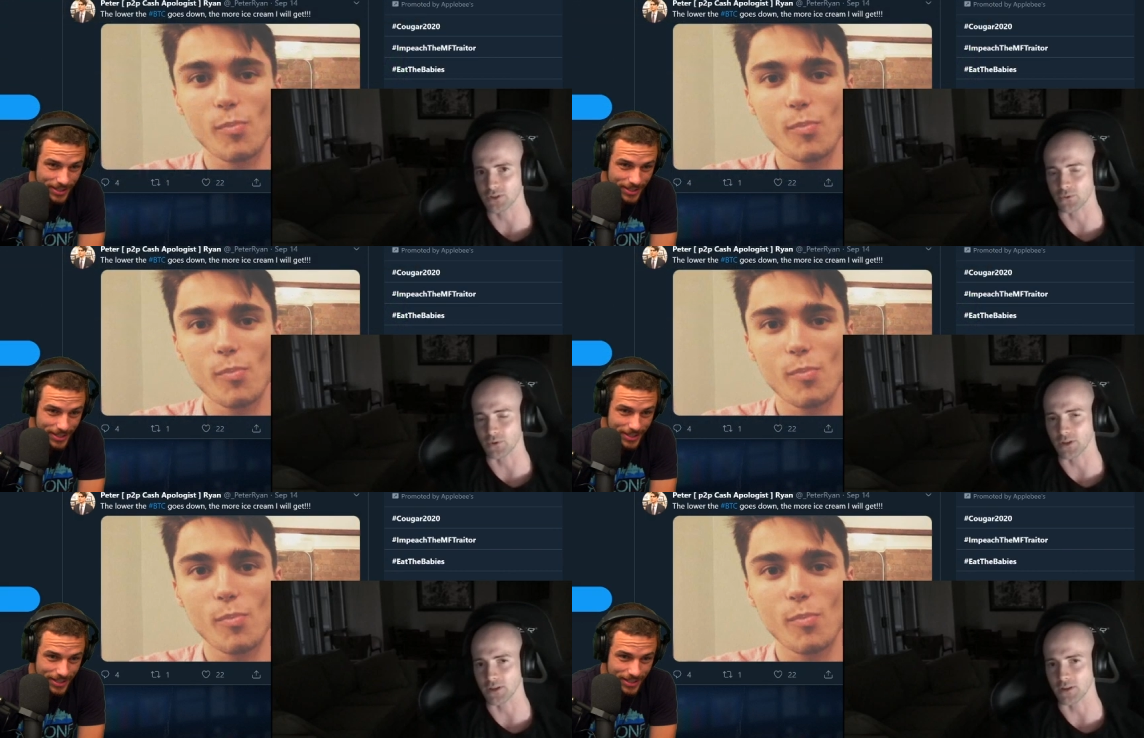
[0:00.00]

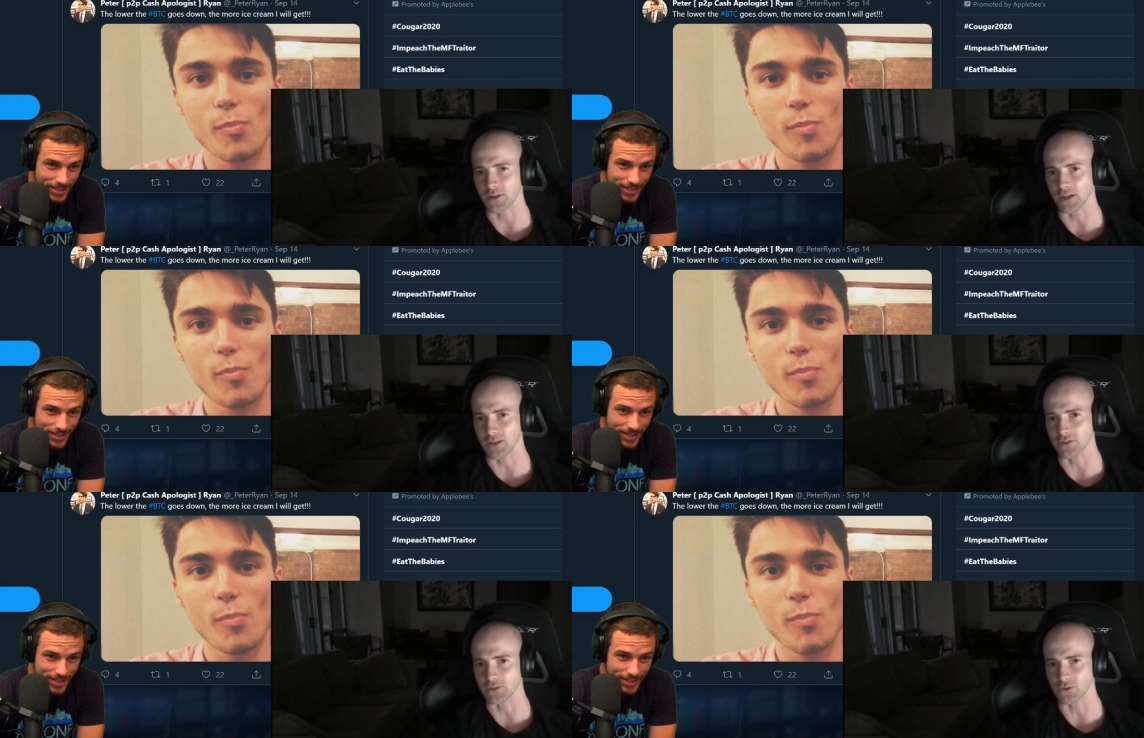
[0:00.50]
Speaker 1: that we could
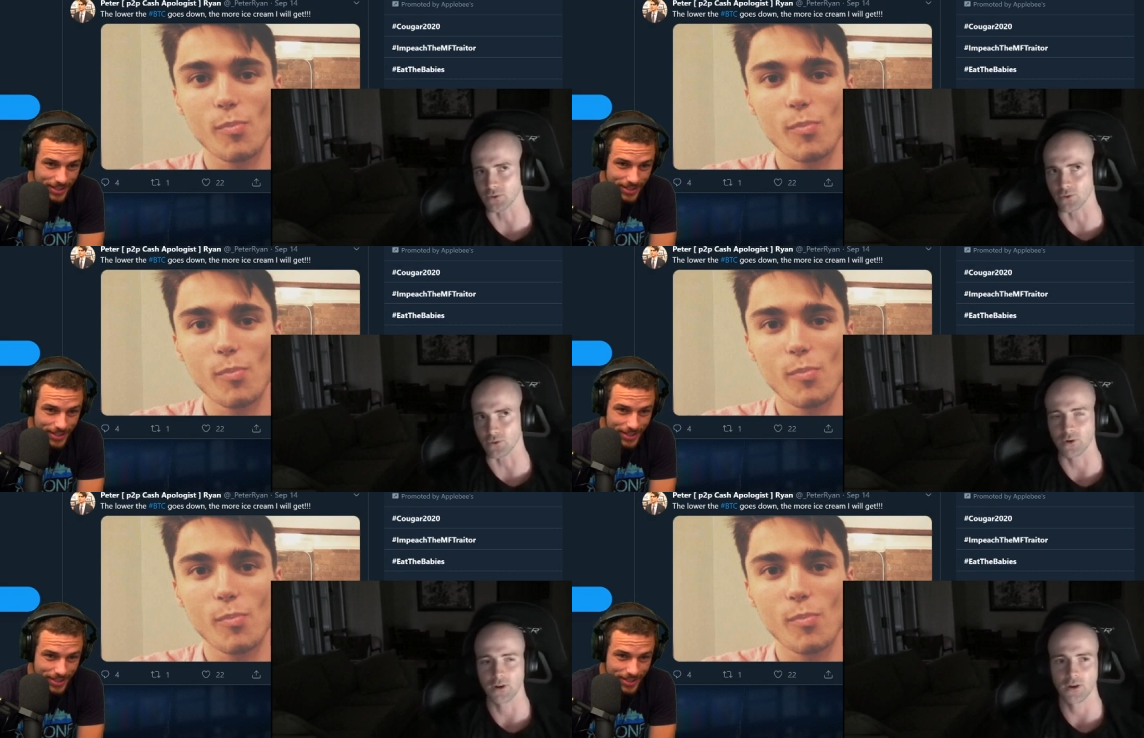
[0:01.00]
like
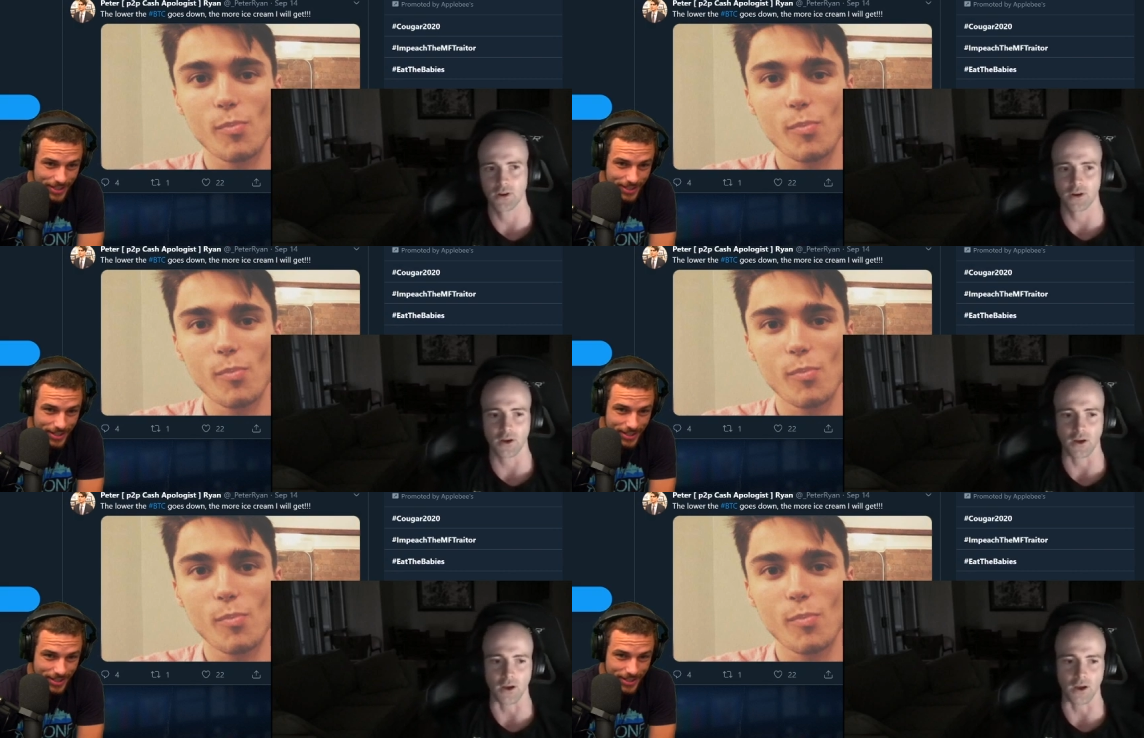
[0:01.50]
do
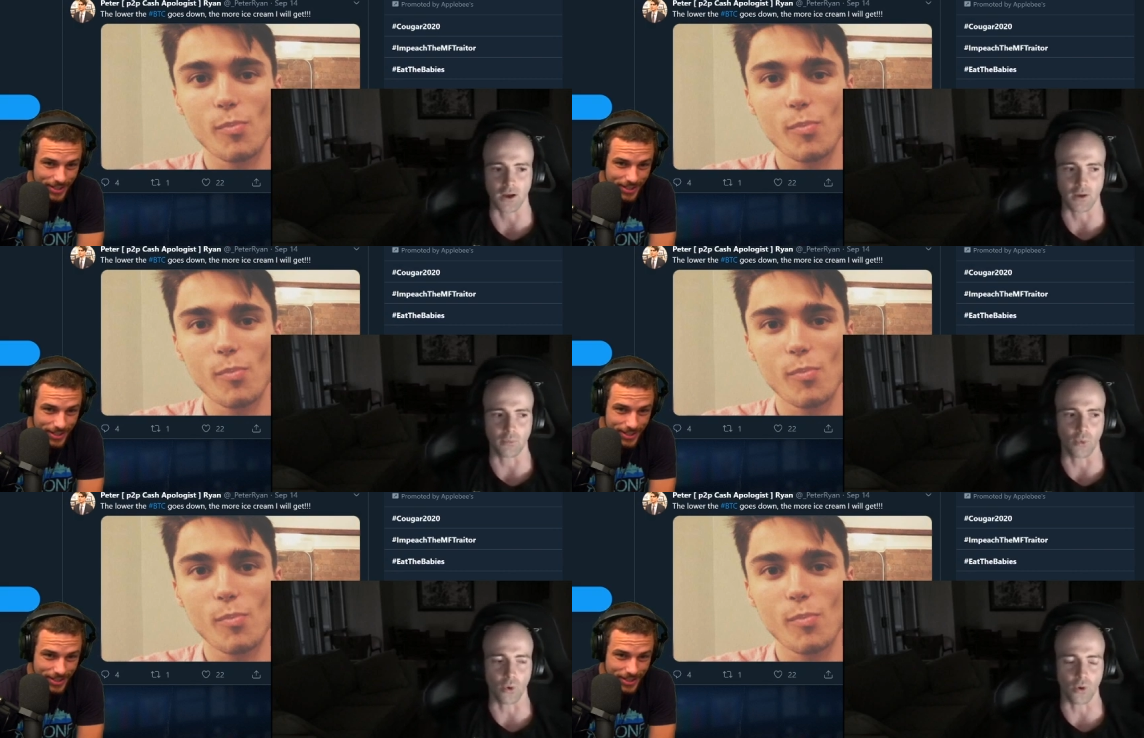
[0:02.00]

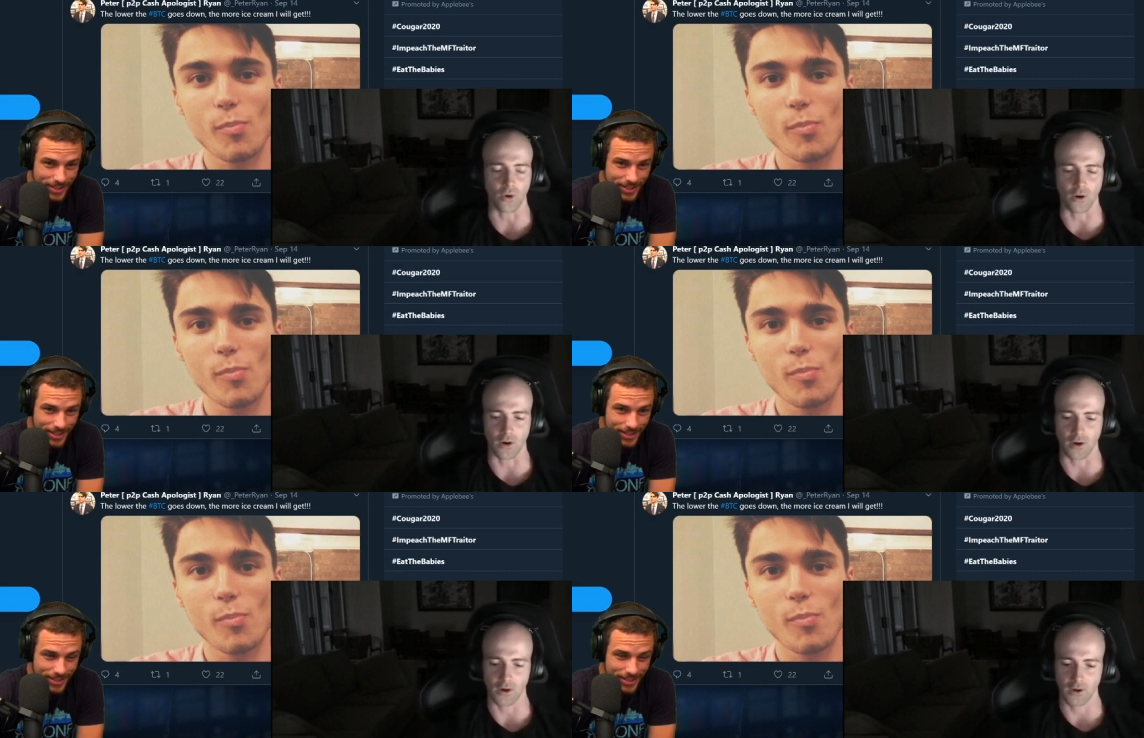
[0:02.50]
uh,
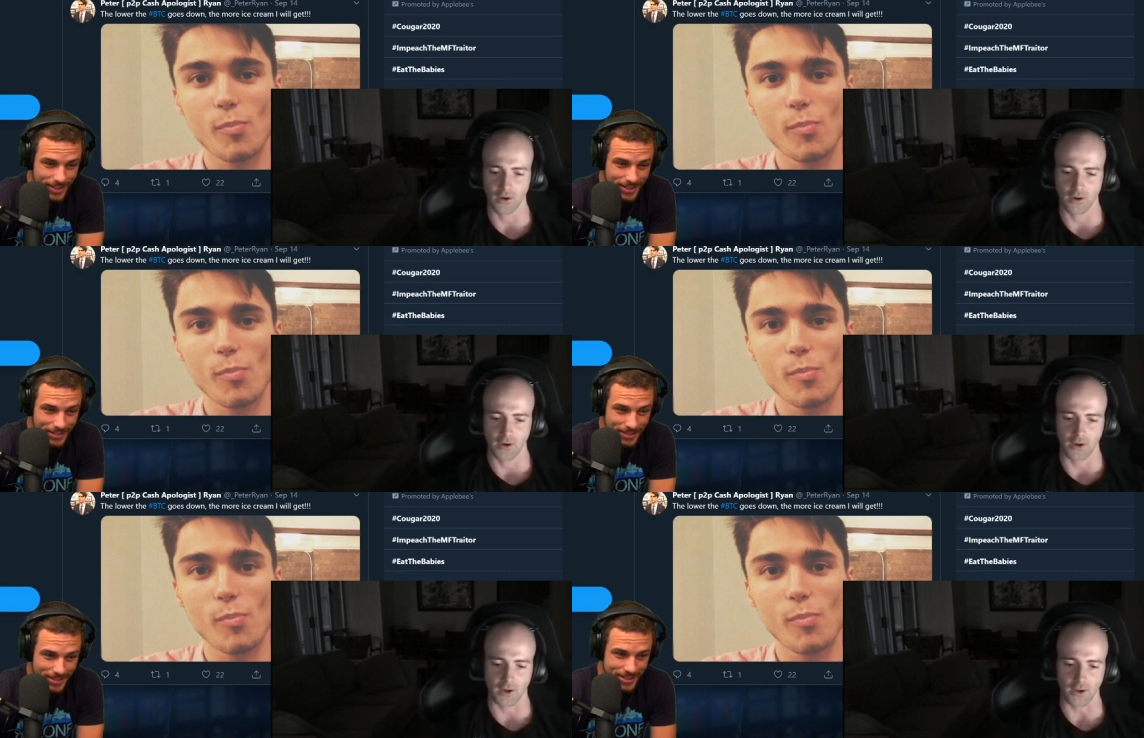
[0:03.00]
more
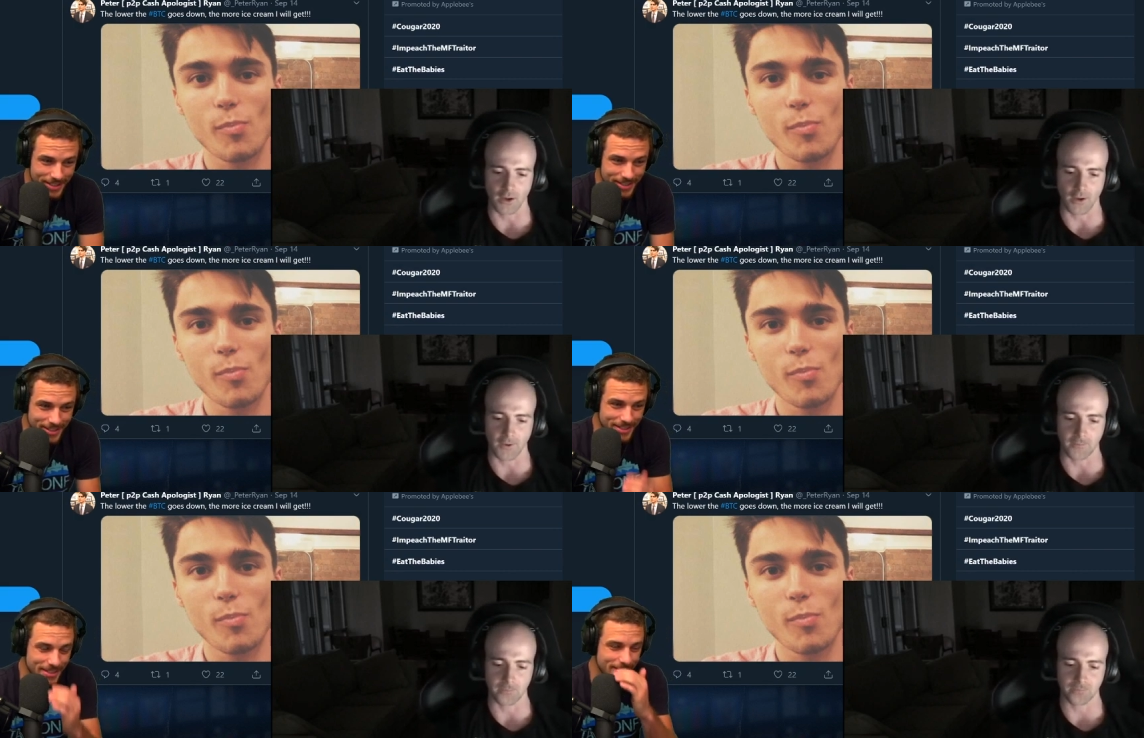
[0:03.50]

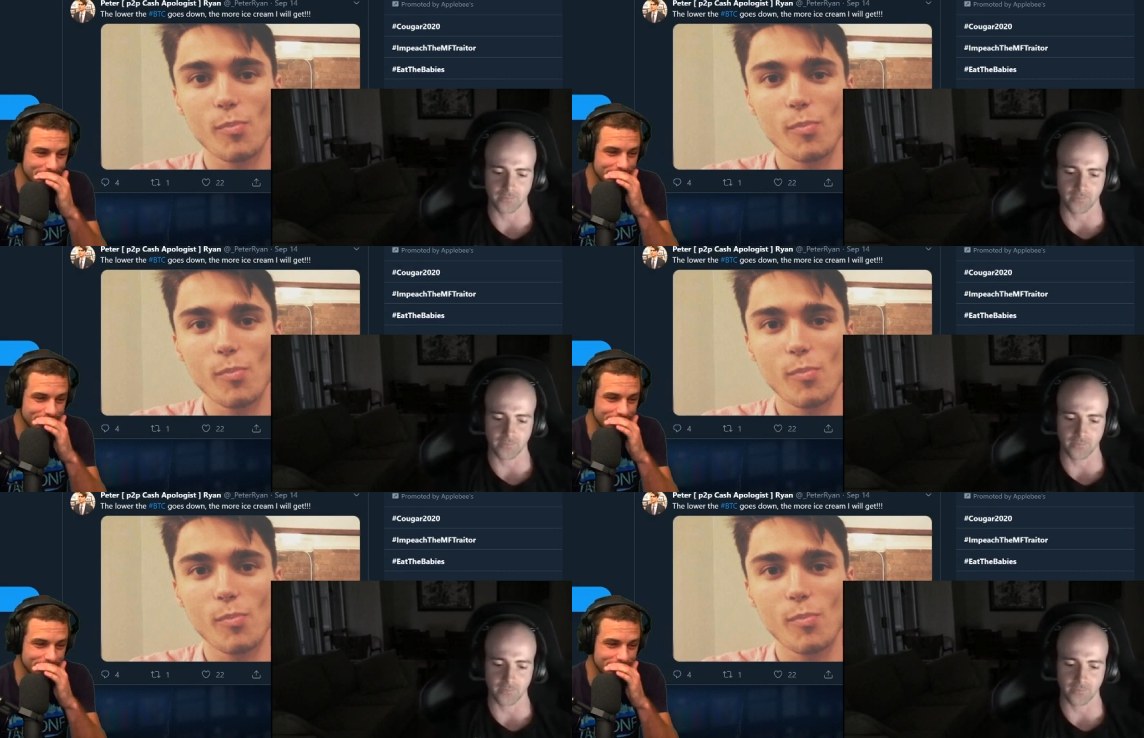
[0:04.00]
um,